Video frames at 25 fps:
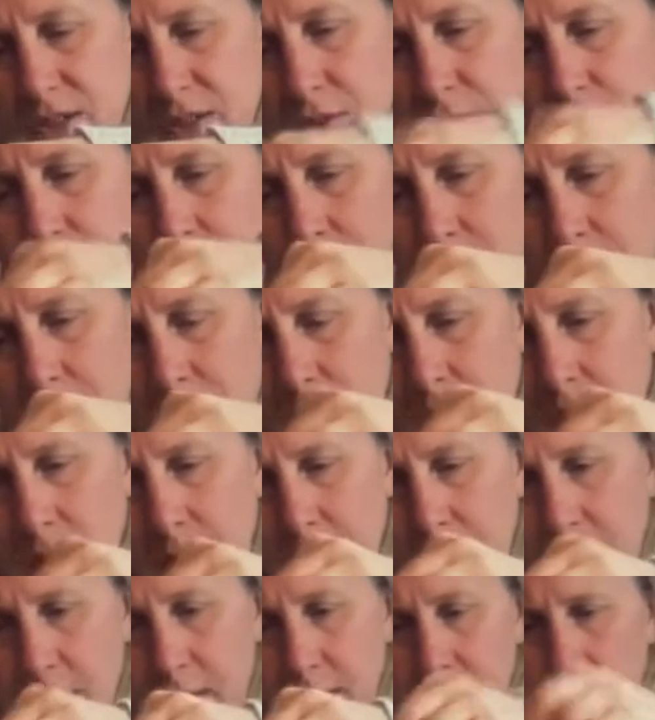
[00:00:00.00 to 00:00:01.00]
the foam a little
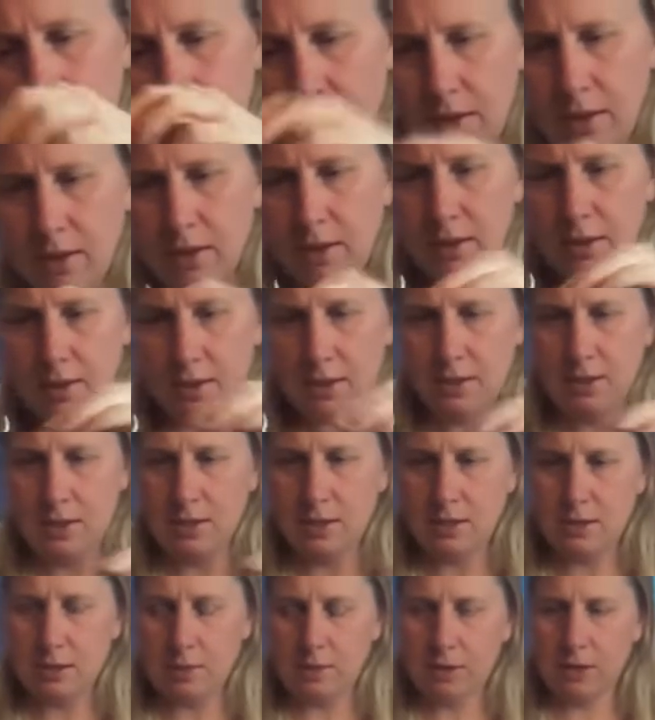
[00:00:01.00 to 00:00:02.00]
bit.
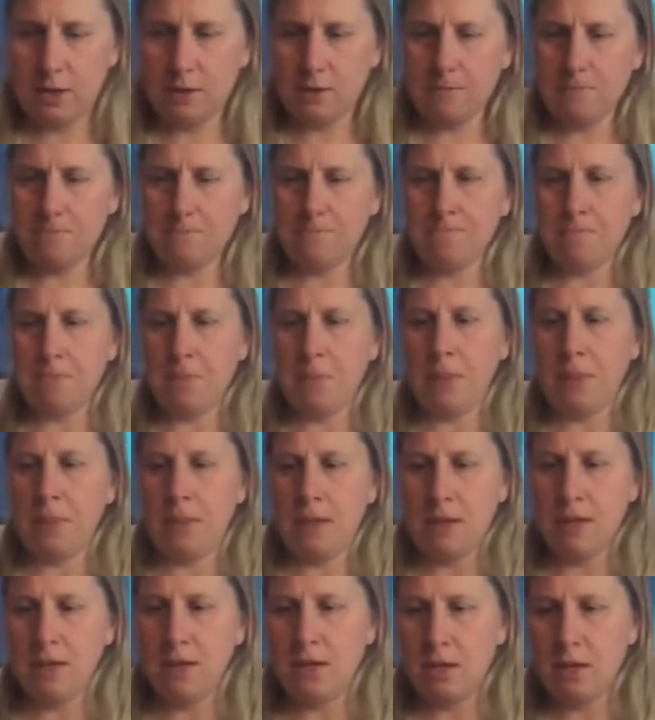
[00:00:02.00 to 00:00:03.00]
There we go.
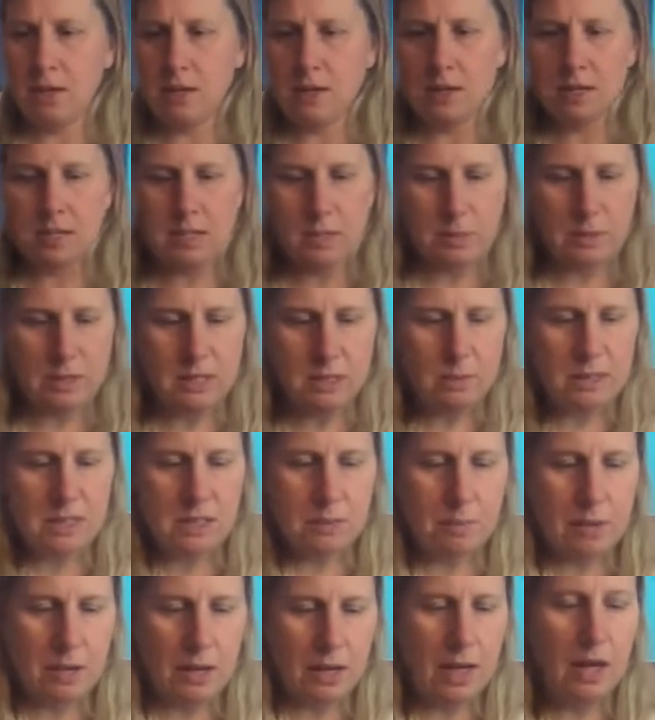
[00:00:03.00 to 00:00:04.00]
Spin, spin,
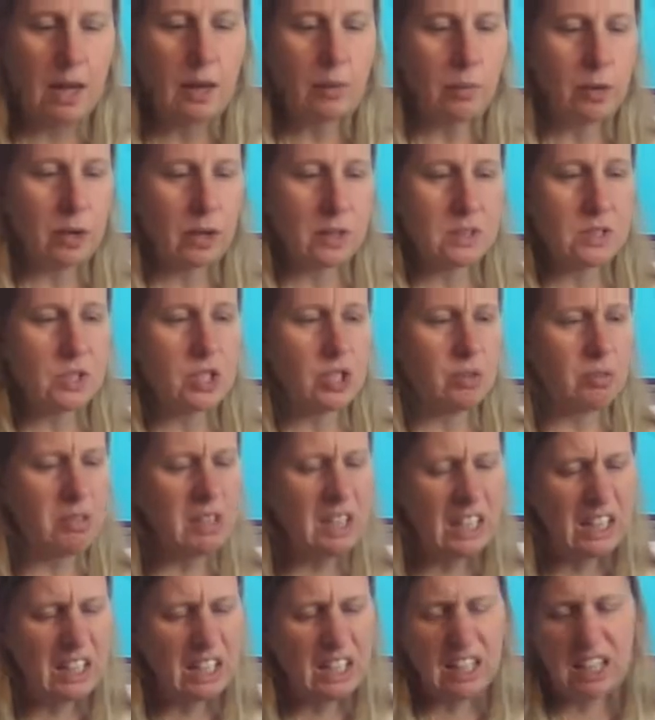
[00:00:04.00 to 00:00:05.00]
spin. Where else do you
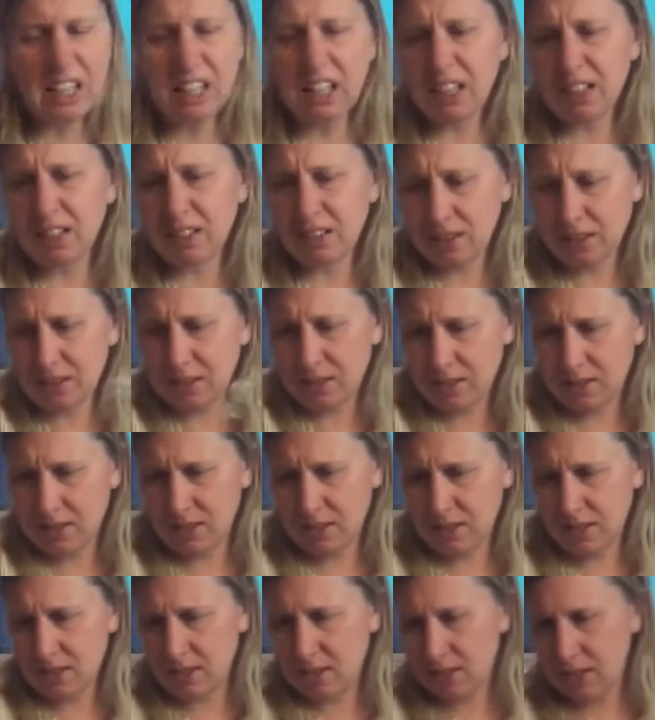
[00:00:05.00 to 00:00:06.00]
need it?
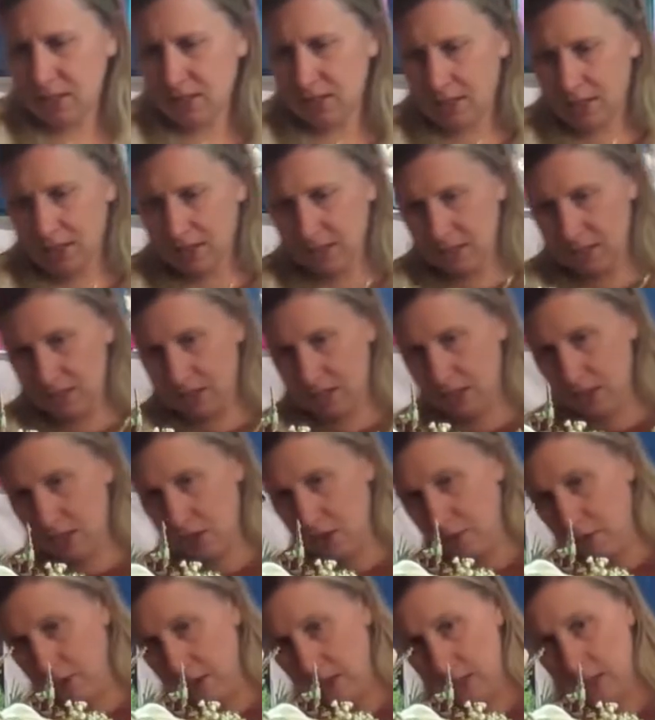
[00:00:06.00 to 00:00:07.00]
I
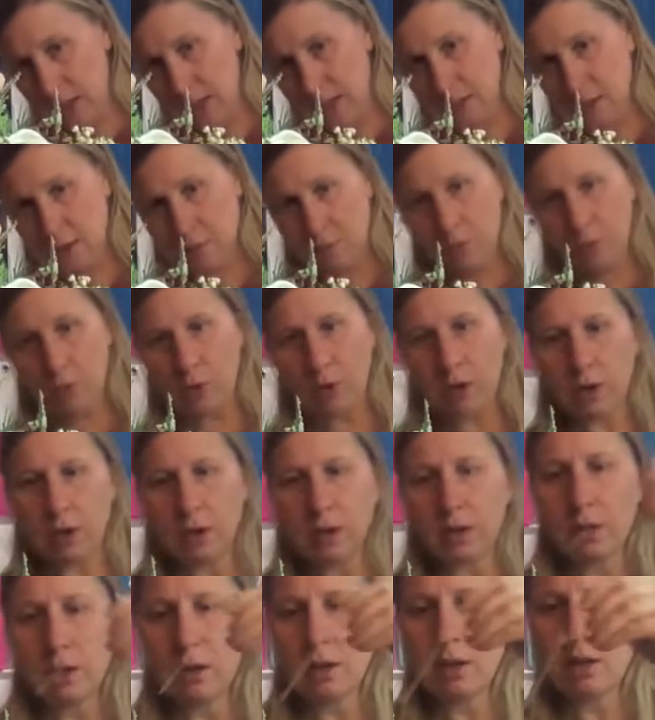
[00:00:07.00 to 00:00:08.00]
know I need some more